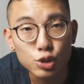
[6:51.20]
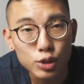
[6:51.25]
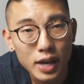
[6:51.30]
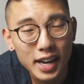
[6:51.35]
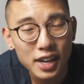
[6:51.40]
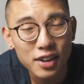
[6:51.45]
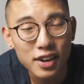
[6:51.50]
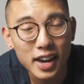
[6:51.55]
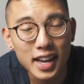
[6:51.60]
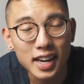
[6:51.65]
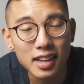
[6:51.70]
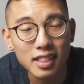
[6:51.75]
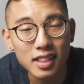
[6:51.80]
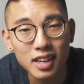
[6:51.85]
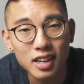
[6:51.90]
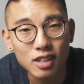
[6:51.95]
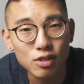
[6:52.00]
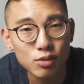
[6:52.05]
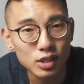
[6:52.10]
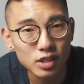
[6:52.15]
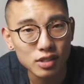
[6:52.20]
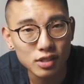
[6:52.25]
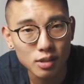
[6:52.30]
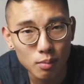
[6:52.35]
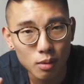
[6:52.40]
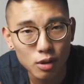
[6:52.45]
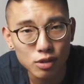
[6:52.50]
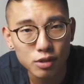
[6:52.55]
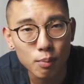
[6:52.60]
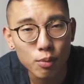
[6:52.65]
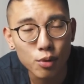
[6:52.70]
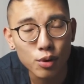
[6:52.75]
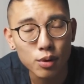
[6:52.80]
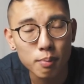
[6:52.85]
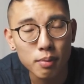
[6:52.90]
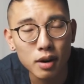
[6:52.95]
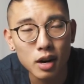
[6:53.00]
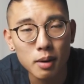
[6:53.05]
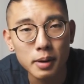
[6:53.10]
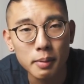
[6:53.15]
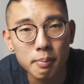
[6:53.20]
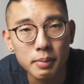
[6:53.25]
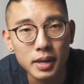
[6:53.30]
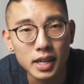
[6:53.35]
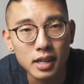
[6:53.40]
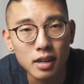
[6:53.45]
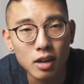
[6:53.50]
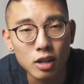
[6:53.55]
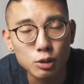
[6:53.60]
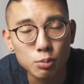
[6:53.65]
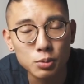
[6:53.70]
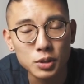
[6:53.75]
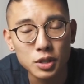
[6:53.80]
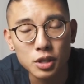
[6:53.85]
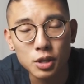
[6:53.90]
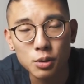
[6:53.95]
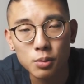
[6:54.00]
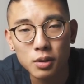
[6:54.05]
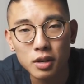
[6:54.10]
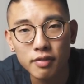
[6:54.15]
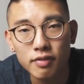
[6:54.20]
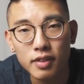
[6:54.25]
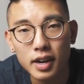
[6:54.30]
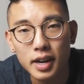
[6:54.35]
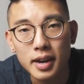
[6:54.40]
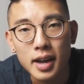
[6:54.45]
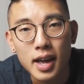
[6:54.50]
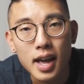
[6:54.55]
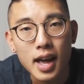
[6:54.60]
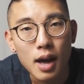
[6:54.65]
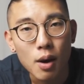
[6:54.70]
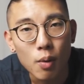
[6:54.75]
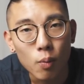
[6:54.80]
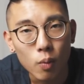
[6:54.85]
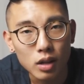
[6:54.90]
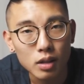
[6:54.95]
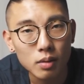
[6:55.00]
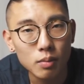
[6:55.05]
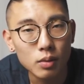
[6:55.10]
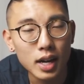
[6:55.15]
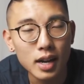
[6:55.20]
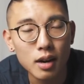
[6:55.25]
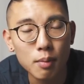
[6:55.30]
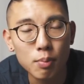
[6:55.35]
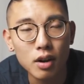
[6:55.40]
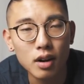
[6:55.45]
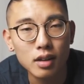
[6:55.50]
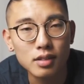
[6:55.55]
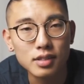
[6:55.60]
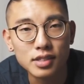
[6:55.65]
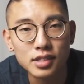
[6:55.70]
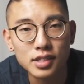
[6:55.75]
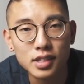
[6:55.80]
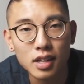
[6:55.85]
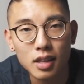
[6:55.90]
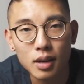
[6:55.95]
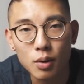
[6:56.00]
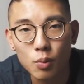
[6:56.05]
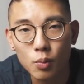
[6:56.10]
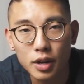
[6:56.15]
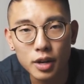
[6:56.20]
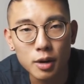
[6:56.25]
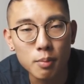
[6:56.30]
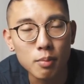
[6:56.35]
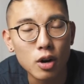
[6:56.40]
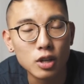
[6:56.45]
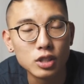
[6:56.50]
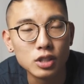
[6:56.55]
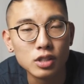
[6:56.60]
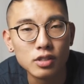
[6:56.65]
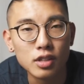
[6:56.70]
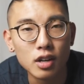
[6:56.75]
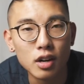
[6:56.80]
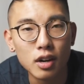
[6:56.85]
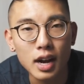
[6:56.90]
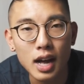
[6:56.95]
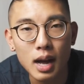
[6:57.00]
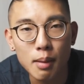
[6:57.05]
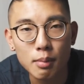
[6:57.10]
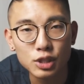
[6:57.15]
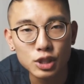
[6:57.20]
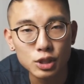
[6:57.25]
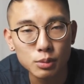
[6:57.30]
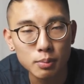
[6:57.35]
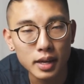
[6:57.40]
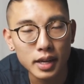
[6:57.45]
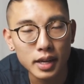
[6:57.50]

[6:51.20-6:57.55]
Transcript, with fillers: track your analytics, which is the most important part about being an entrepreneur. You wanna find what kind of products are selling, what your margins are, how much you're